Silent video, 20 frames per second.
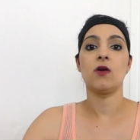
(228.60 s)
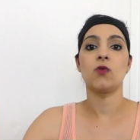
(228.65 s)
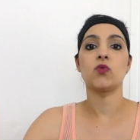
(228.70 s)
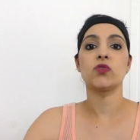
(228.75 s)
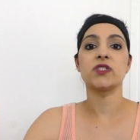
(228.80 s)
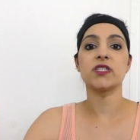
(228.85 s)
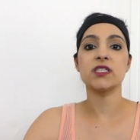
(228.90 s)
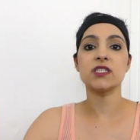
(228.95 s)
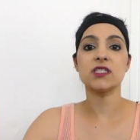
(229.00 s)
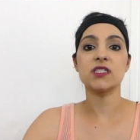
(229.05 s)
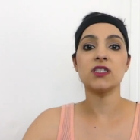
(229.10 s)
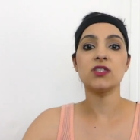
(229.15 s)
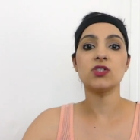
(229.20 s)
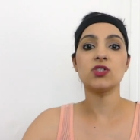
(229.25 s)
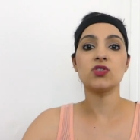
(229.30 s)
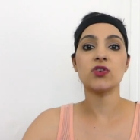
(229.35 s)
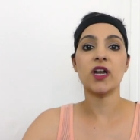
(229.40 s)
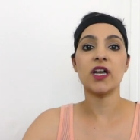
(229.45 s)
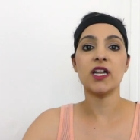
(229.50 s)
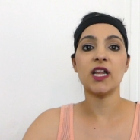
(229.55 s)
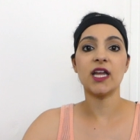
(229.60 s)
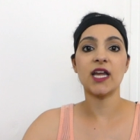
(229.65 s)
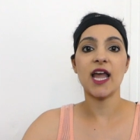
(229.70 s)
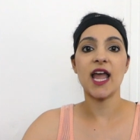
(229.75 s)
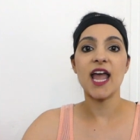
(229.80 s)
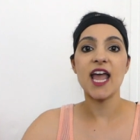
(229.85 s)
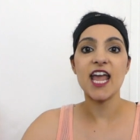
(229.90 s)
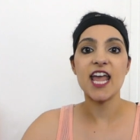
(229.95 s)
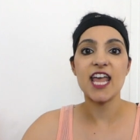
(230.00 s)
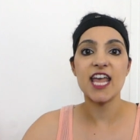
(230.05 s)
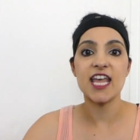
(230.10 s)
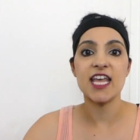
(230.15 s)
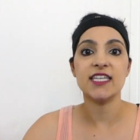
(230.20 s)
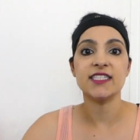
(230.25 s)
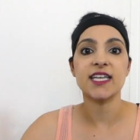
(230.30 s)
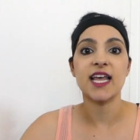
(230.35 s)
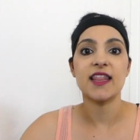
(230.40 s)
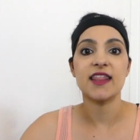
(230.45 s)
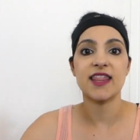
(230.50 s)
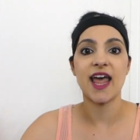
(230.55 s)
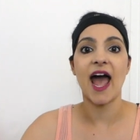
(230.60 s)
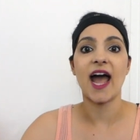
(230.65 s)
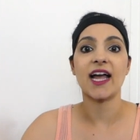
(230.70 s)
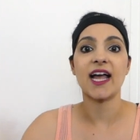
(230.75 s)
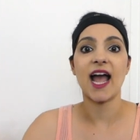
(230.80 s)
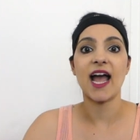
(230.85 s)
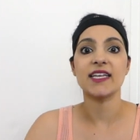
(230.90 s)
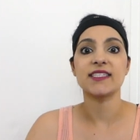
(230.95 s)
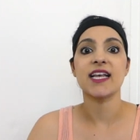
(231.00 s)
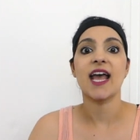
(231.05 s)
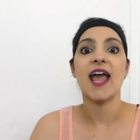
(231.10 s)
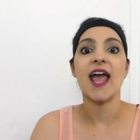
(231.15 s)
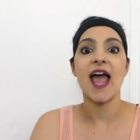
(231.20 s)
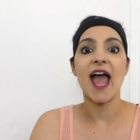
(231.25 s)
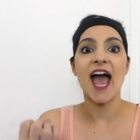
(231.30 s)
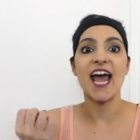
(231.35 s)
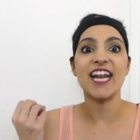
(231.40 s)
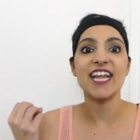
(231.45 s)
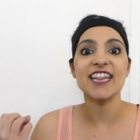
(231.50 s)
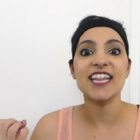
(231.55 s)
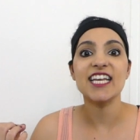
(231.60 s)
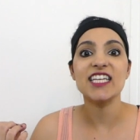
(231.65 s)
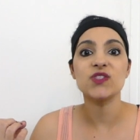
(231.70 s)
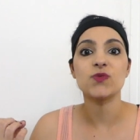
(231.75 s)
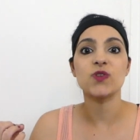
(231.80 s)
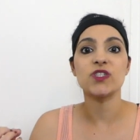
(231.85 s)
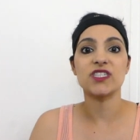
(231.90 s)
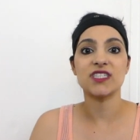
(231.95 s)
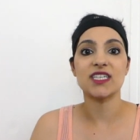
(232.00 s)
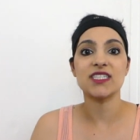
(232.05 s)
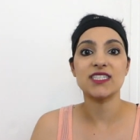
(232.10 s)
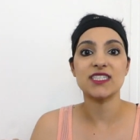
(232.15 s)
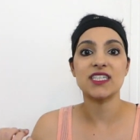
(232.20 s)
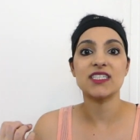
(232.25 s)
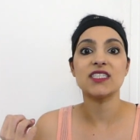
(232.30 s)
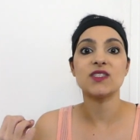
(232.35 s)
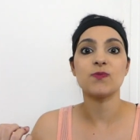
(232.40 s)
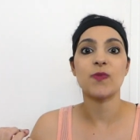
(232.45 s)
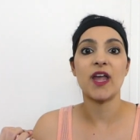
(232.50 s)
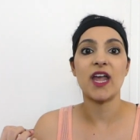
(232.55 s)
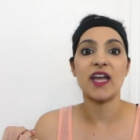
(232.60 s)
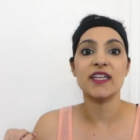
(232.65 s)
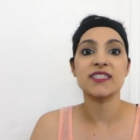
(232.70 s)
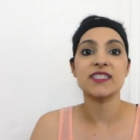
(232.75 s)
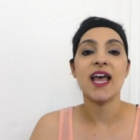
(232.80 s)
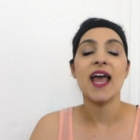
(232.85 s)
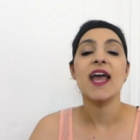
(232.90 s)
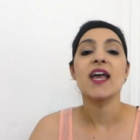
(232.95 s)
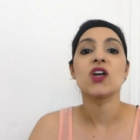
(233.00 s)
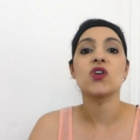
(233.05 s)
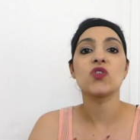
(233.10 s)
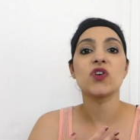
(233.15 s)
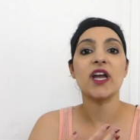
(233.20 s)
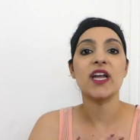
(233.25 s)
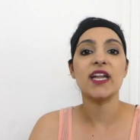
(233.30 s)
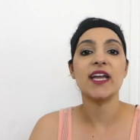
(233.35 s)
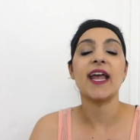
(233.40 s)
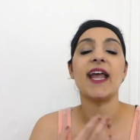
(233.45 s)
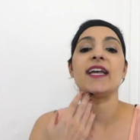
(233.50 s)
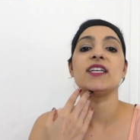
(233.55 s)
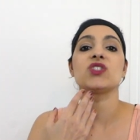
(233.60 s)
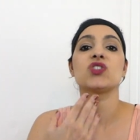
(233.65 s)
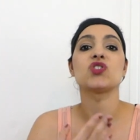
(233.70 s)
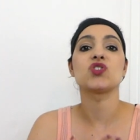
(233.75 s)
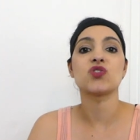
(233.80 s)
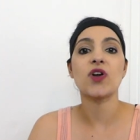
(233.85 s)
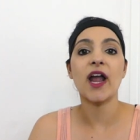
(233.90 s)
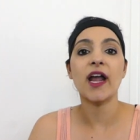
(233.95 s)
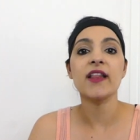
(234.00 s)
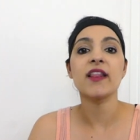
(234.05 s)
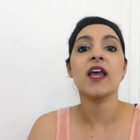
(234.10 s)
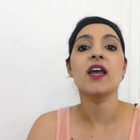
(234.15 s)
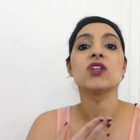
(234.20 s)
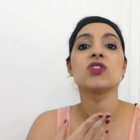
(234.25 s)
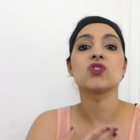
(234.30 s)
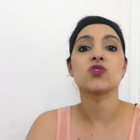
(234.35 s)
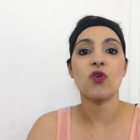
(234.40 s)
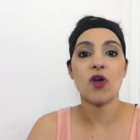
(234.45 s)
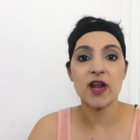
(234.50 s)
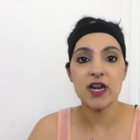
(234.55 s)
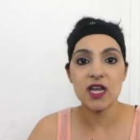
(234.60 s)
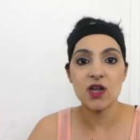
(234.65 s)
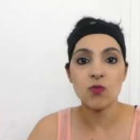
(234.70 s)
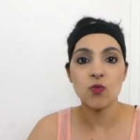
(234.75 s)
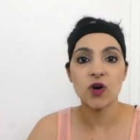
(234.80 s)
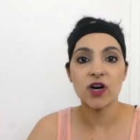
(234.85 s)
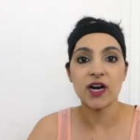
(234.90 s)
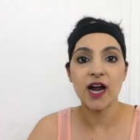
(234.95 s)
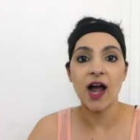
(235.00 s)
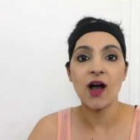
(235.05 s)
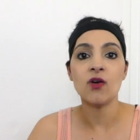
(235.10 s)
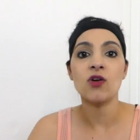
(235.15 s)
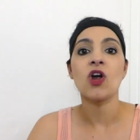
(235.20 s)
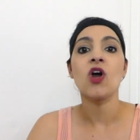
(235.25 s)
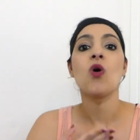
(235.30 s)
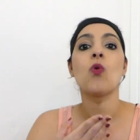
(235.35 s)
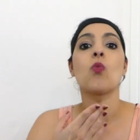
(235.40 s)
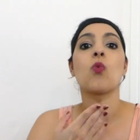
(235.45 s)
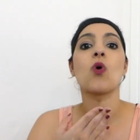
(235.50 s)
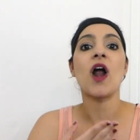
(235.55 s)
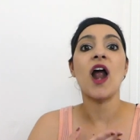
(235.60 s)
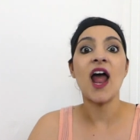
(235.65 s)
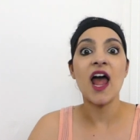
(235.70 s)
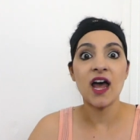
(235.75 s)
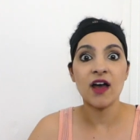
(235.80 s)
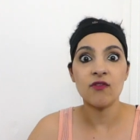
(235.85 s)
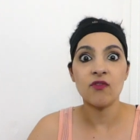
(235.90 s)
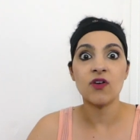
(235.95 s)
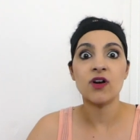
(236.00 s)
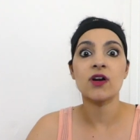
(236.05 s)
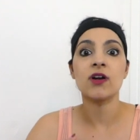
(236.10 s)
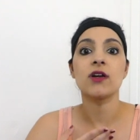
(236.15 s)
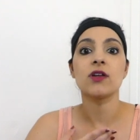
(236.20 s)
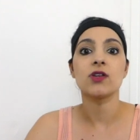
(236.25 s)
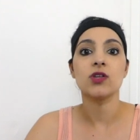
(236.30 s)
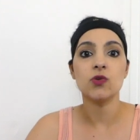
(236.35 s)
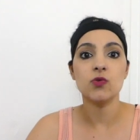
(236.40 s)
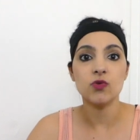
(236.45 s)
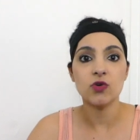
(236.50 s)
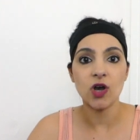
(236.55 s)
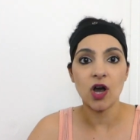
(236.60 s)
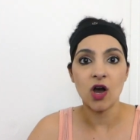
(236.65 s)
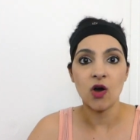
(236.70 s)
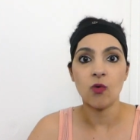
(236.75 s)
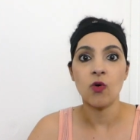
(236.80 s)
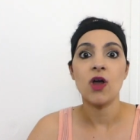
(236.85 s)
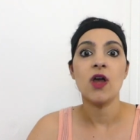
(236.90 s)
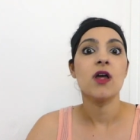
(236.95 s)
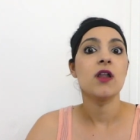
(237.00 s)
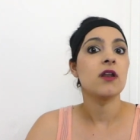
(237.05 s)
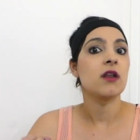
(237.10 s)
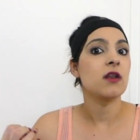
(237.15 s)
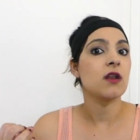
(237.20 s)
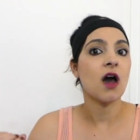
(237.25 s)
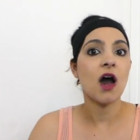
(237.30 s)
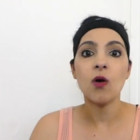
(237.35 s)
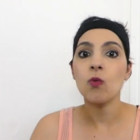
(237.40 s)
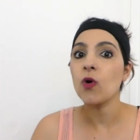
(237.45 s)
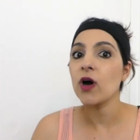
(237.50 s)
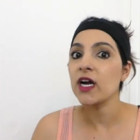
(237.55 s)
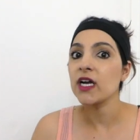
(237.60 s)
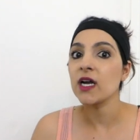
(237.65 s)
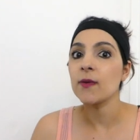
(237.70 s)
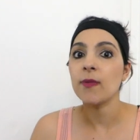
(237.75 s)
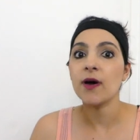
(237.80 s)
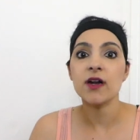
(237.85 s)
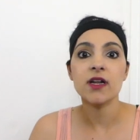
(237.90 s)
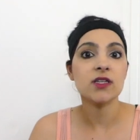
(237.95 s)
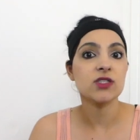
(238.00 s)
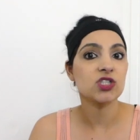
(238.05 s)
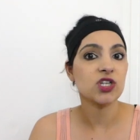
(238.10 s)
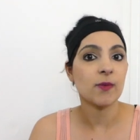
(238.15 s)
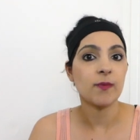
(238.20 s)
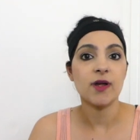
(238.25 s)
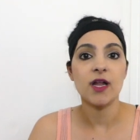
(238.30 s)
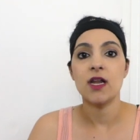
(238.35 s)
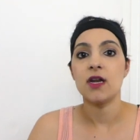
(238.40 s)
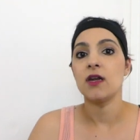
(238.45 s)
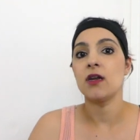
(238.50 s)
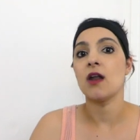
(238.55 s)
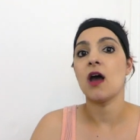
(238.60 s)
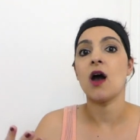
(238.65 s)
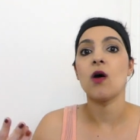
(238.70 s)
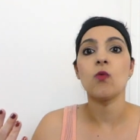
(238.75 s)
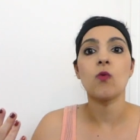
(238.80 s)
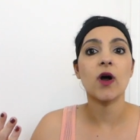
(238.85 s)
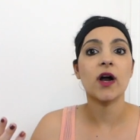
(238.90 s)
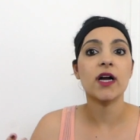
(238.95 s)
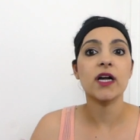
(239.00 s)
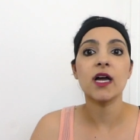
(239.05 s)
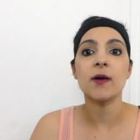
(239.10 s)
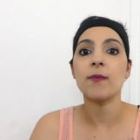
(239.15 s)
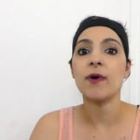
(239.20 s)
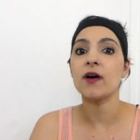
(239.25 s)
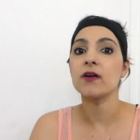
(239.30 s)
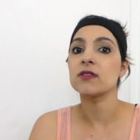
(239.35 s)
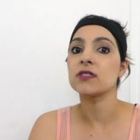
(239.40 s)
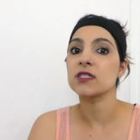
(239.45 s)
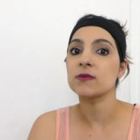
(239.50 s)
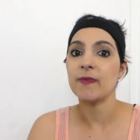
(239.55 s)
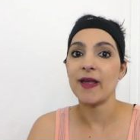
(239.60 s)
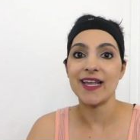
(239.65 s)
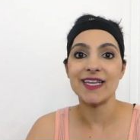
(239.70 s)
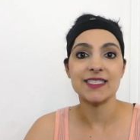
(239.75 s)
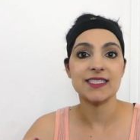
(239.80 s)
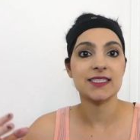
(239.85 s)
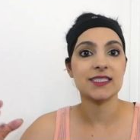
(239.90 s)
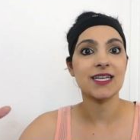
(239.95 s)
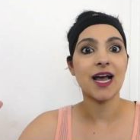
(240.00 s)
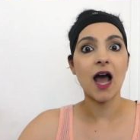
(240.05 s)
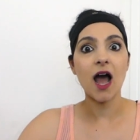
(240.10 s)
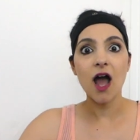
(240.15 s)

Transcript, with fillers: Resistance training is that, guys. Adding these resistance bands, creating a strength training workout wherever you go. Not worrying about a gym, not worrying about space.